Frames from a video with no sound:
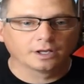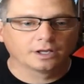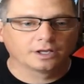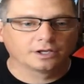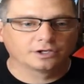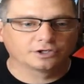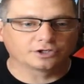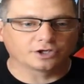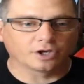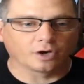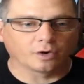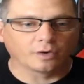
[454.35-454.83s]

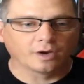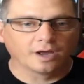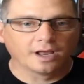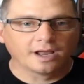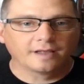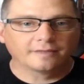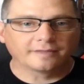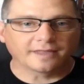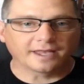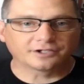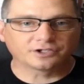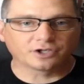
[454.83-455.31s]
So
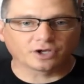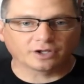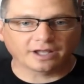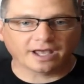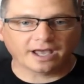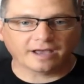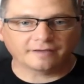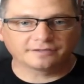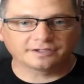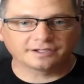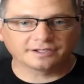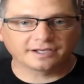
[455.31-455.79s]
that's all I
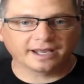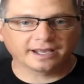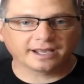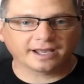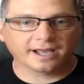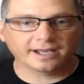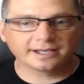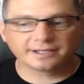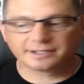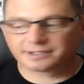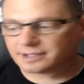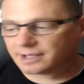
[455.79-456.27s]
have today,
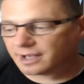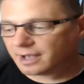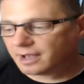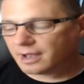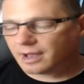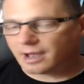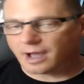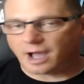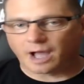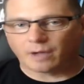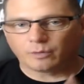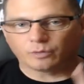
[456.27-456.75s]
guys.
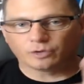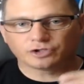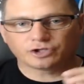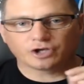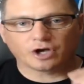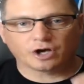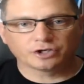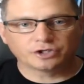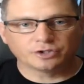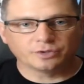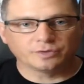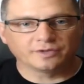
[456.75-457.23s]
I will
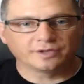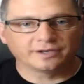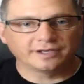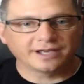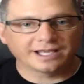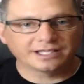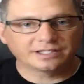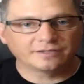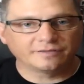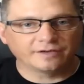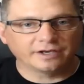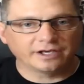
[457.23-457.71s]
talk to you in the
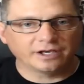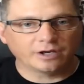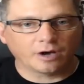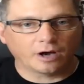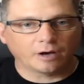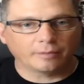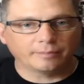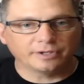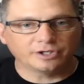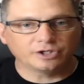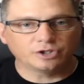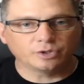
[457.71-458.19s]
next video. I'll
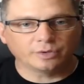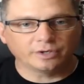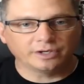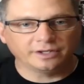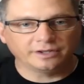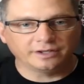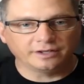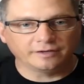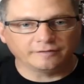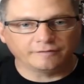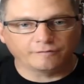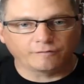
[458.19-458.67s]
be doing
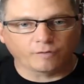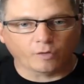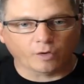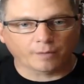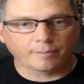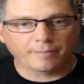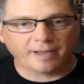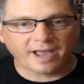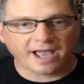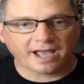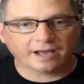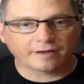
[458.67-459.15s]
the four
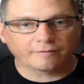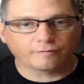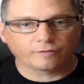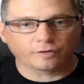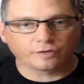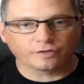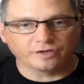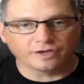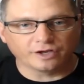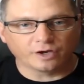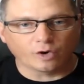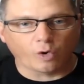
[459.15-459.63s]
pack for
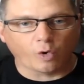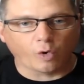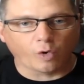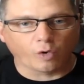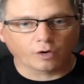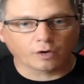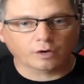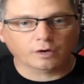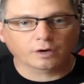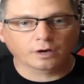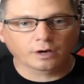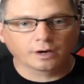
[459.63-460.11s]
the
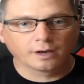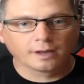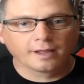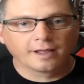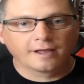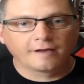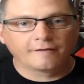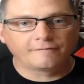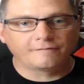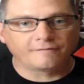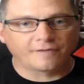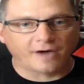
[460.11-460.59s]
horror
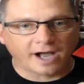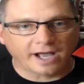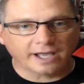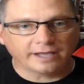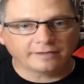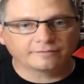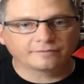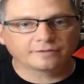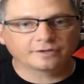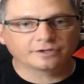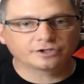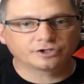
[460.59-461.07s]

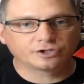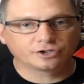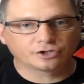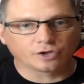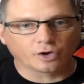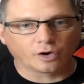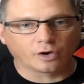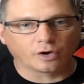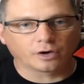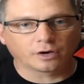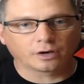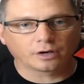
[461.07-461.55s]
five
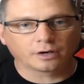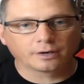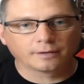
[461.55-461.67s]
star